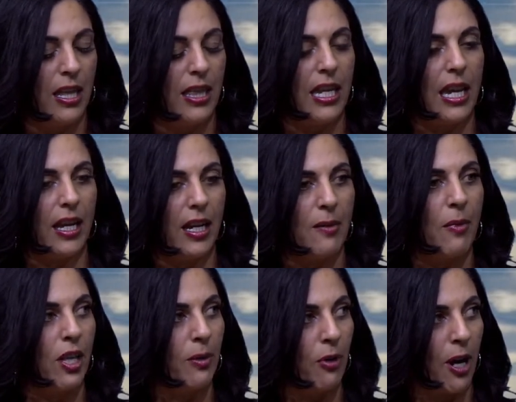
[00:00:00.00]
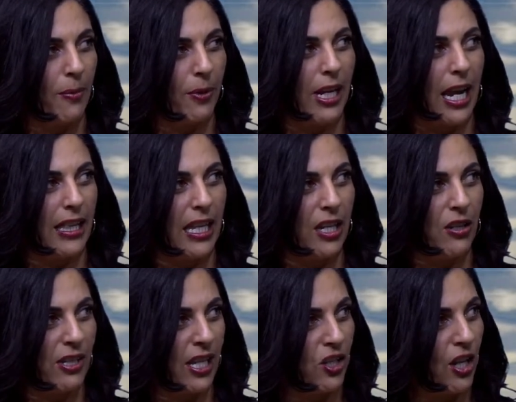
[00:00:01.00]
the income on the property, I think you
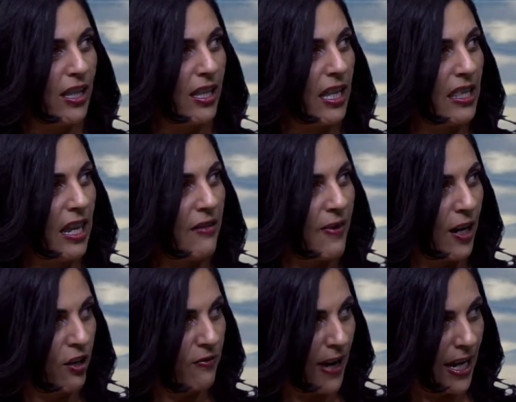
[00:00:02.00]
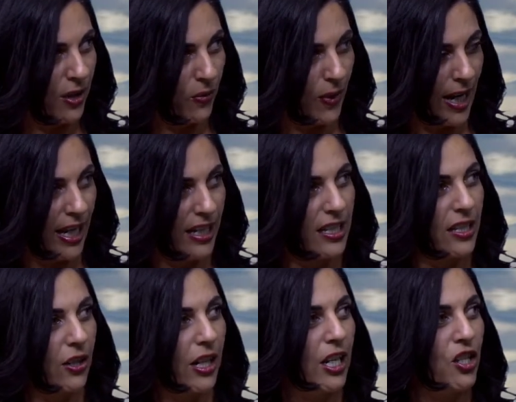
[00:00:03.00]
said that they verify the rents.
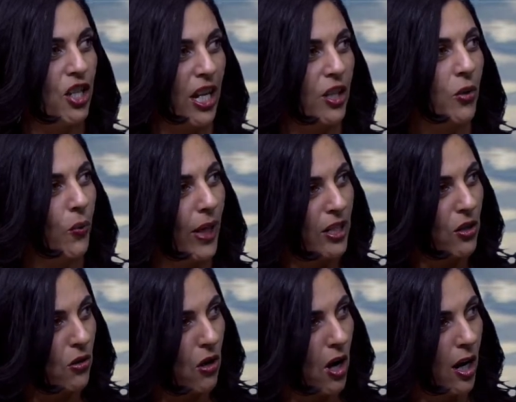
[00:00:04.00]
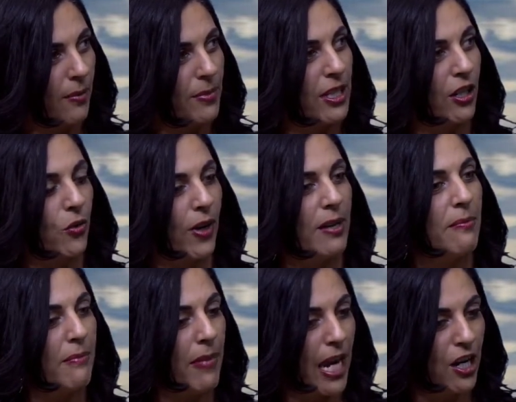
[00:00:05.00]
They're going to yes. check the rental comps. They're going to
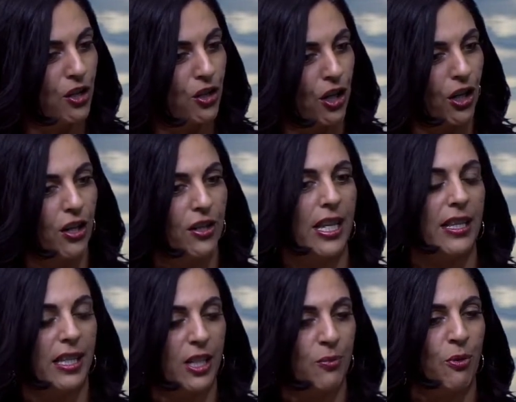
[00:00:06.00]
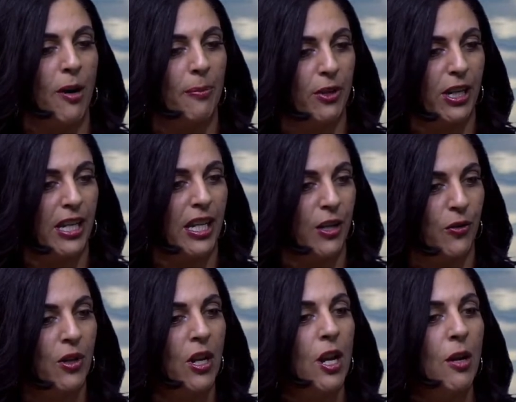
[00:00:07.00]
make sure that this property
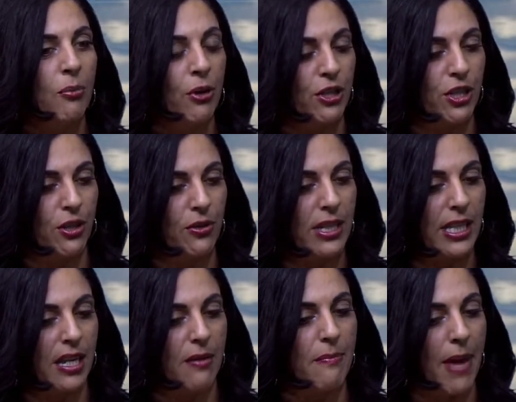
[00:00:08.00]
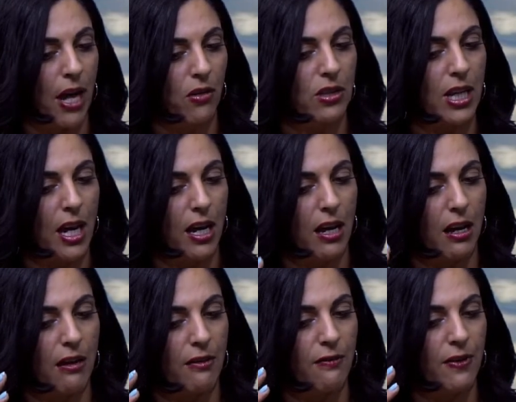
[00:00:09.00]
can produce the amount
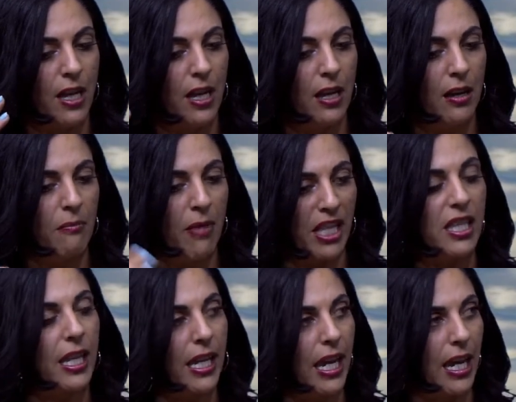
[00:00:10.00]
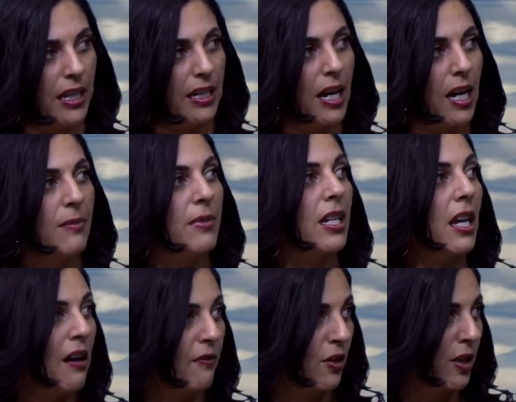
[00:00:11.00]
of monthly income to
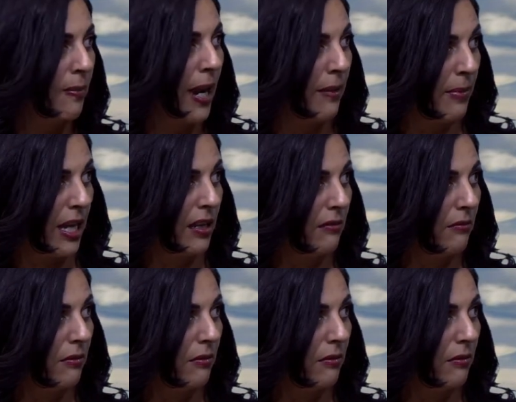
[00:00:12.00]
cover the payment.